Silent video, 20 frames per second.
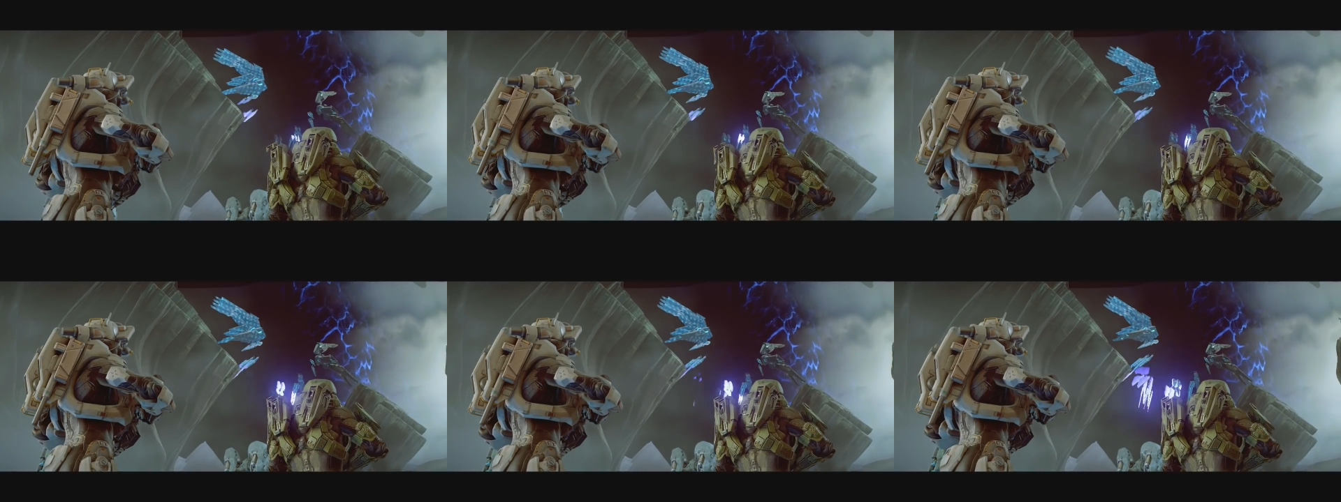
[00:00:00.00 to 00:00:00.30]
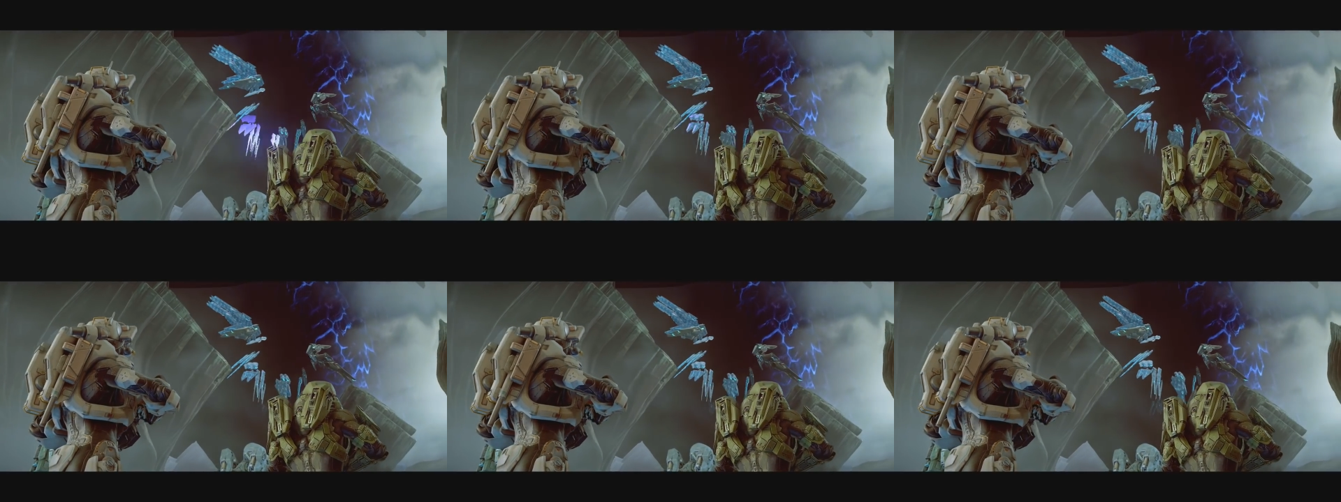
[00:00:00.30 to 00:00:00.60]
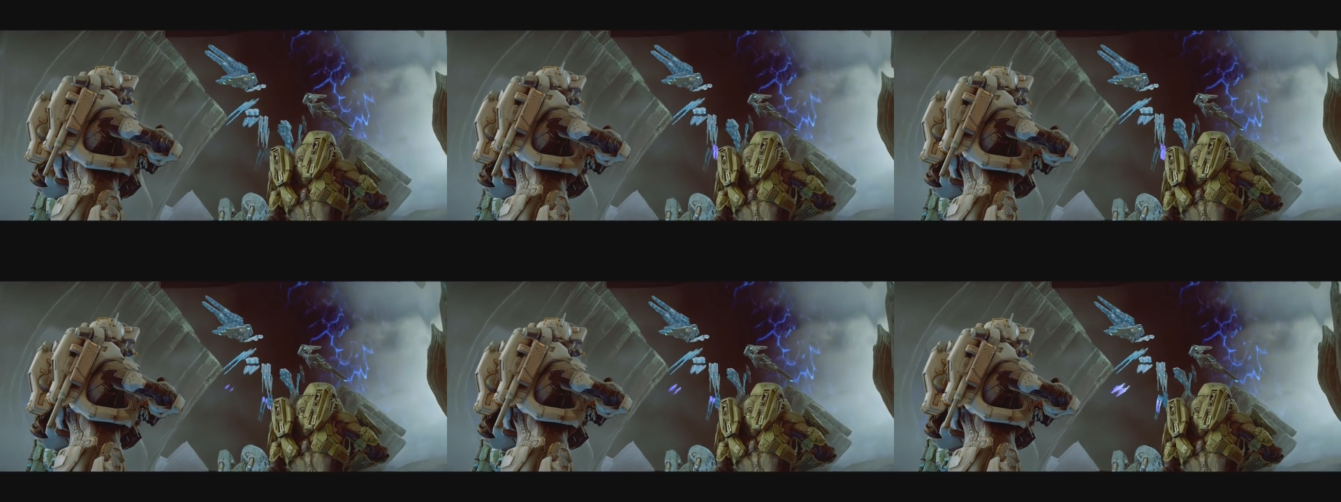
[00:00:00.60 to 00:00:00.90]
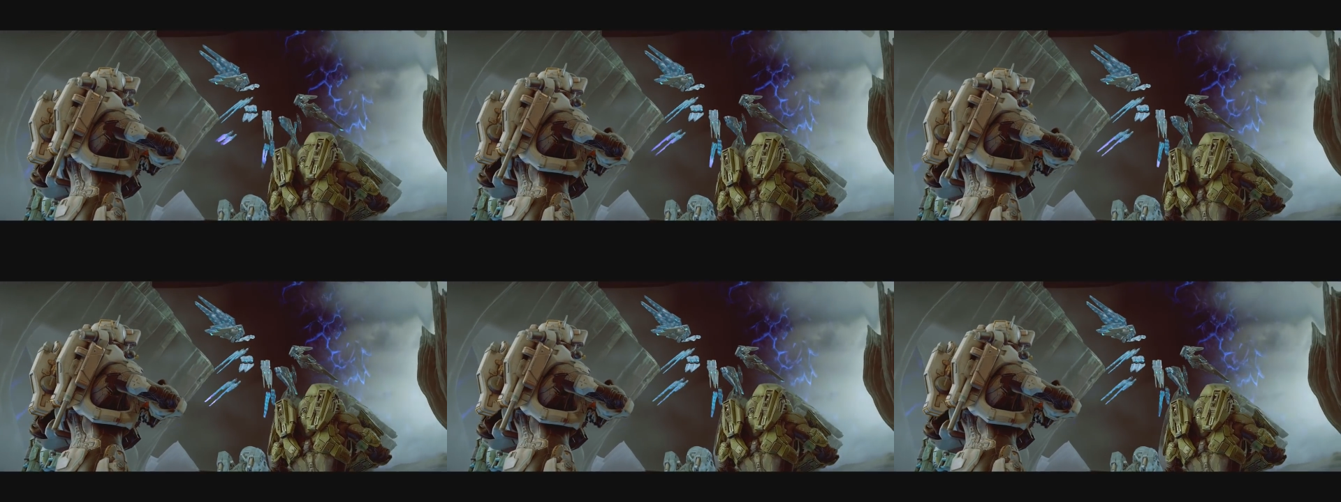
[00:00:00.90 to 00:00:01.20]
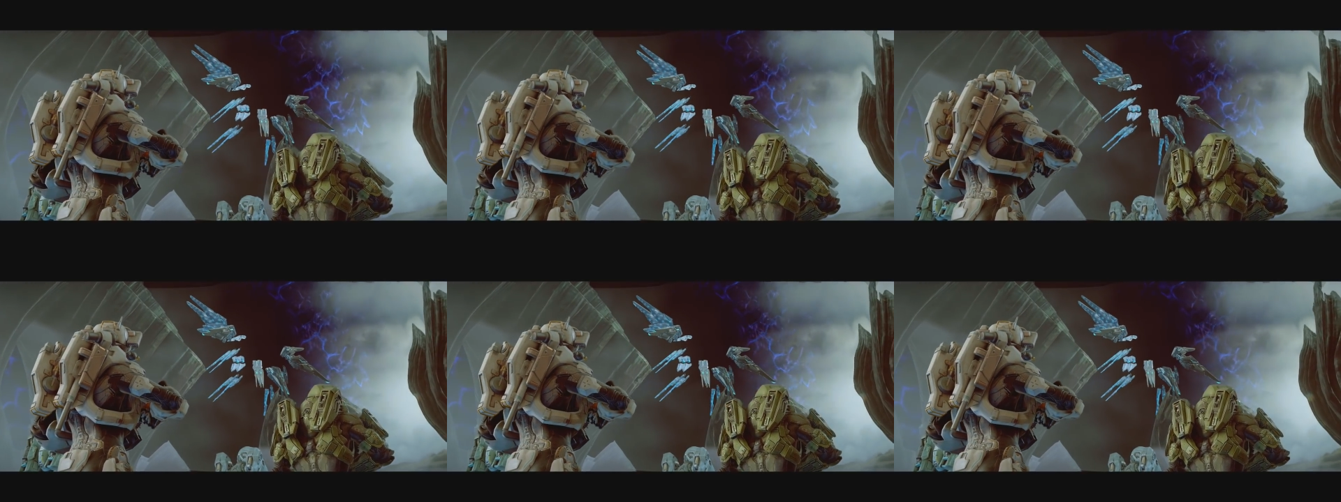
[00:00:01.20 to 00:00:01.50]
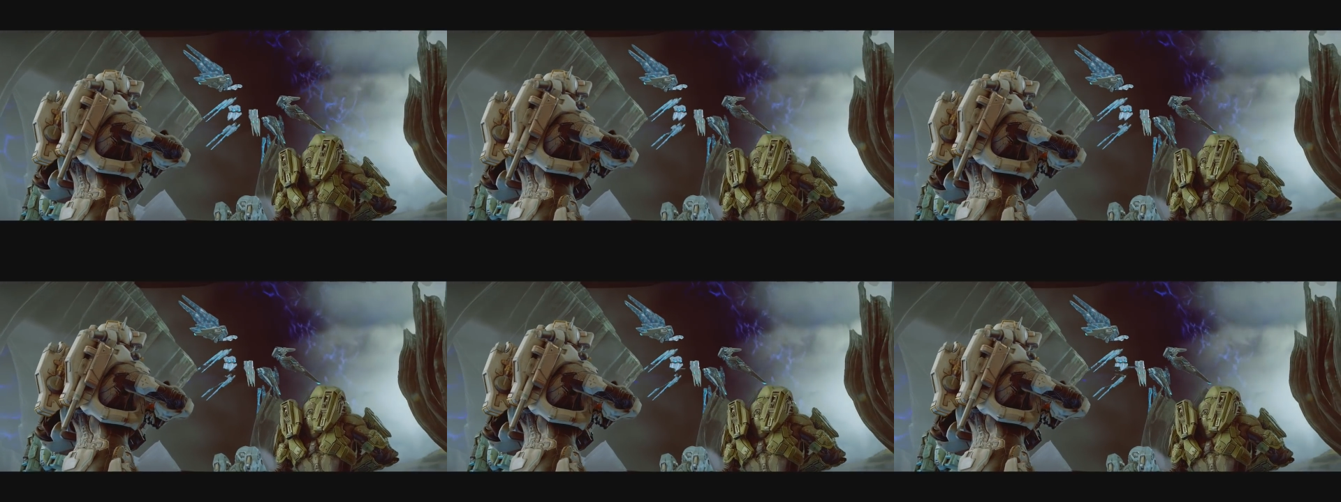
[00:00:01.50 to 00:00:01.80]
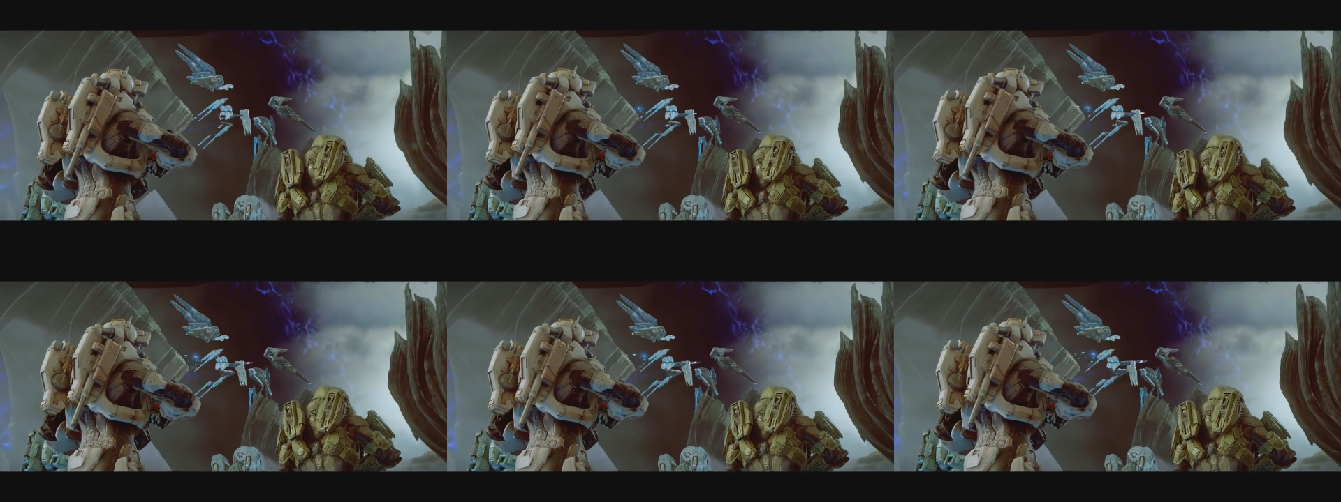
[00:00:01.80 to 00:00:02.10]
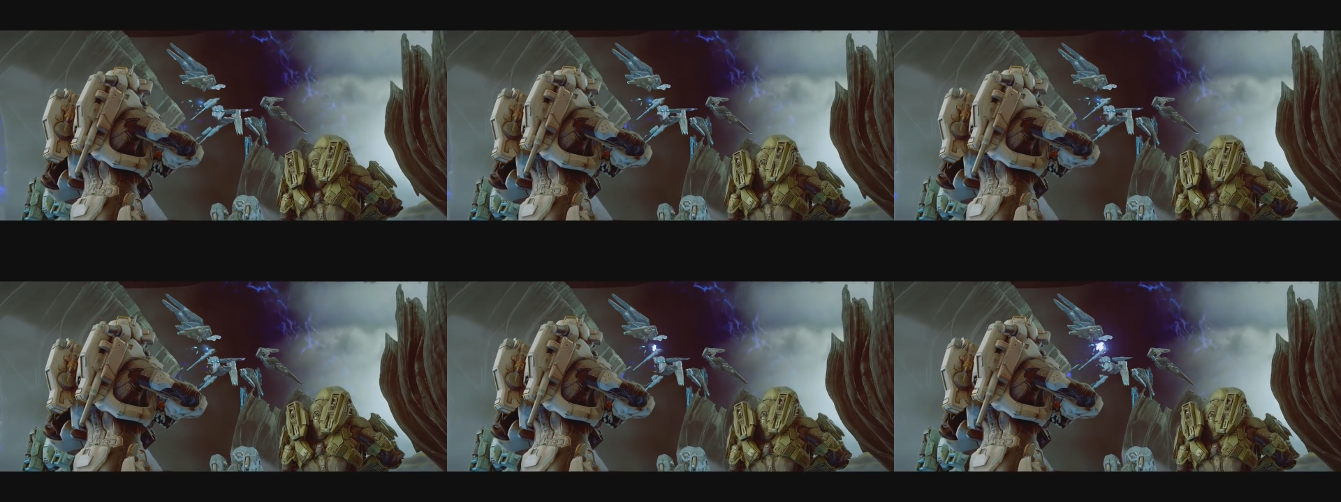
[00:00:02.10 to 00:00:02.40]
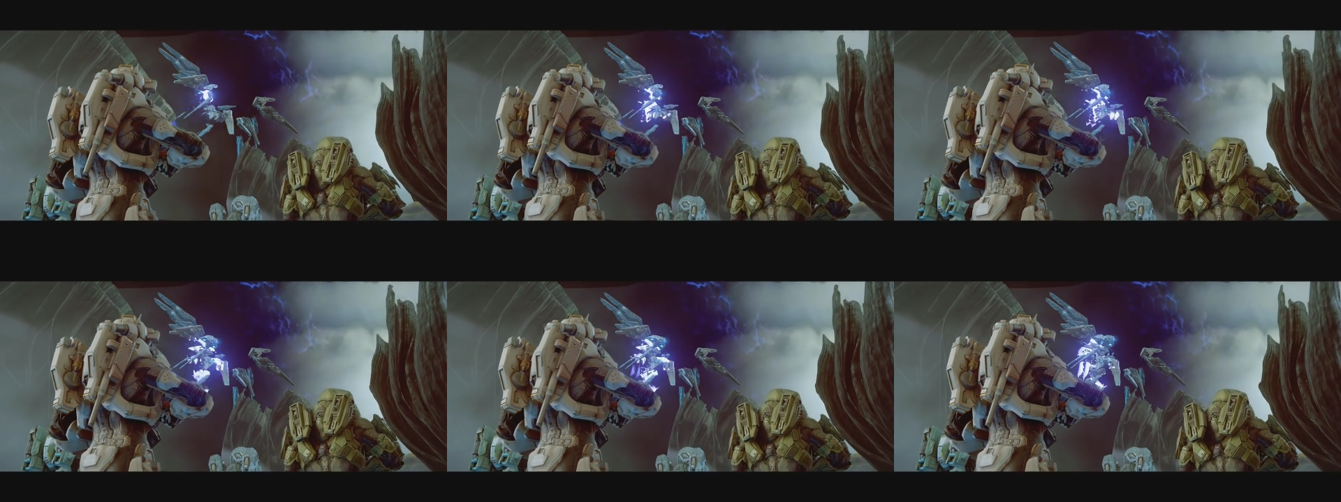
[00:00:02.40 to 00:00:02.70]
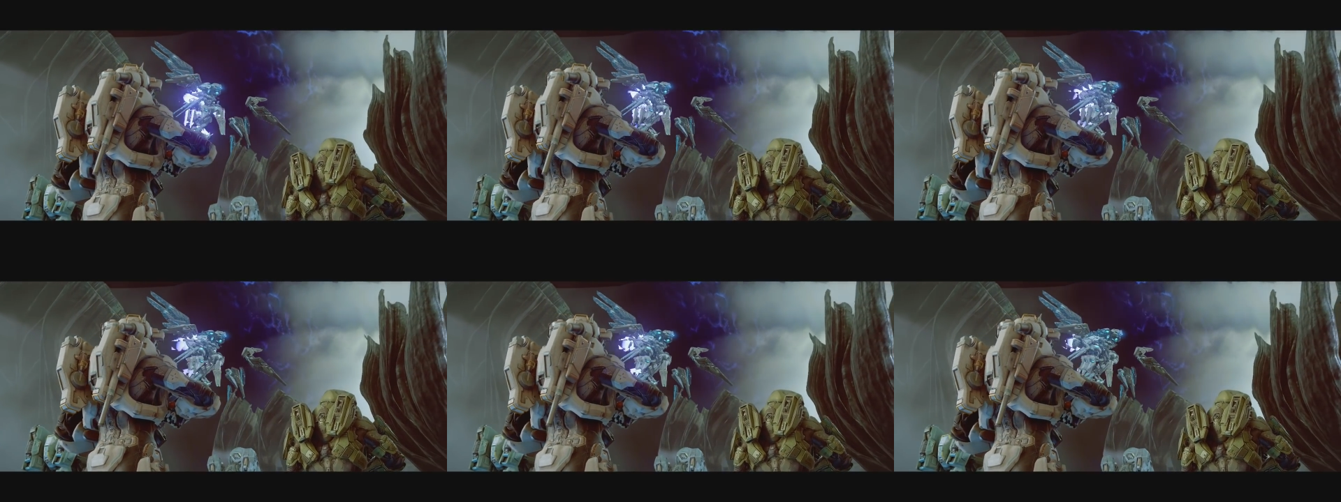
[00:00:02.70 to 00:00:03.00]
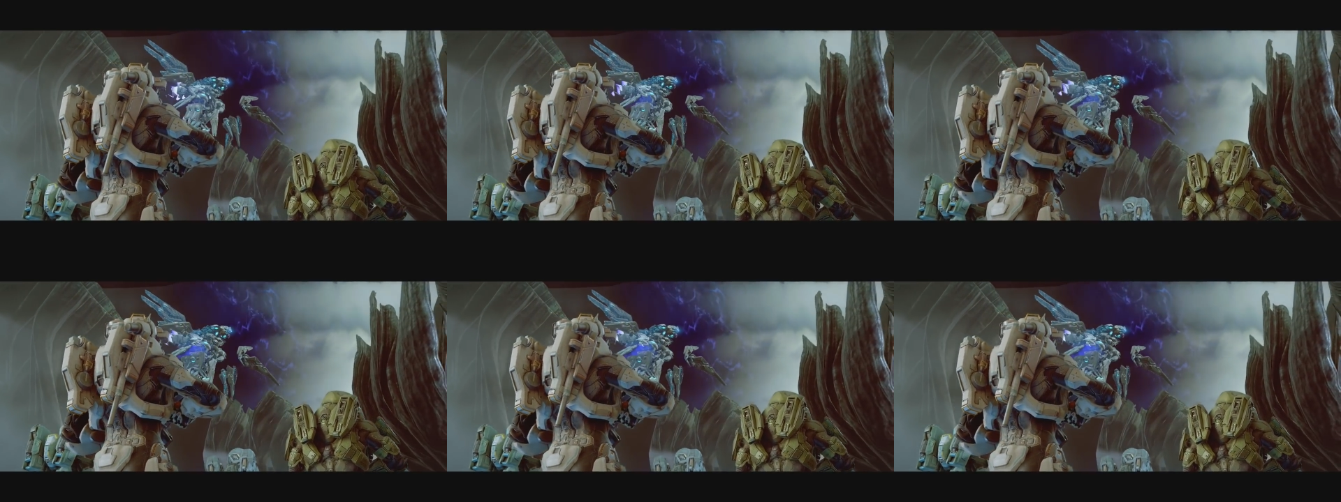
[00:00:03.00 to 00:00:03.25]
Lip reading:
No face is visible, so there are no lips to read.